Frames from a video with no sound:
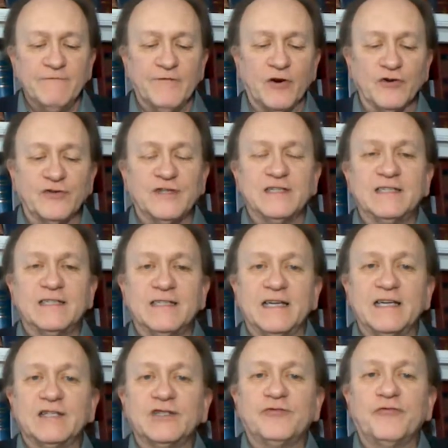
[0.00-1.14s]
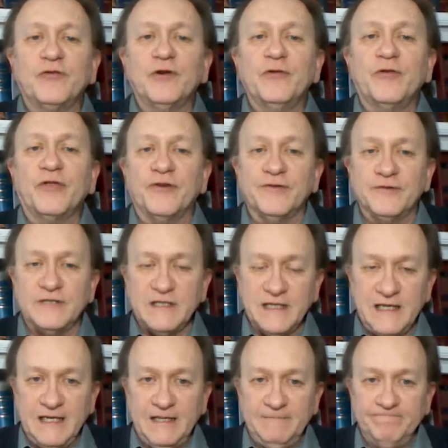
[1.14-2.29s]
verses 6 through
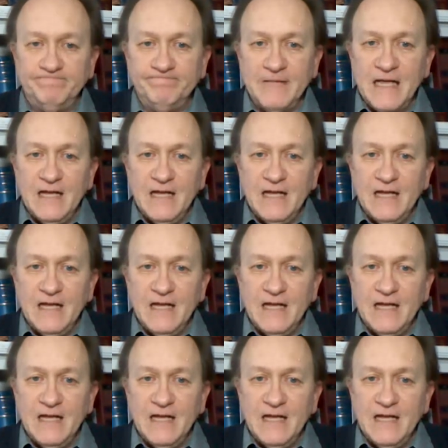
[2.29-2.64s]
13.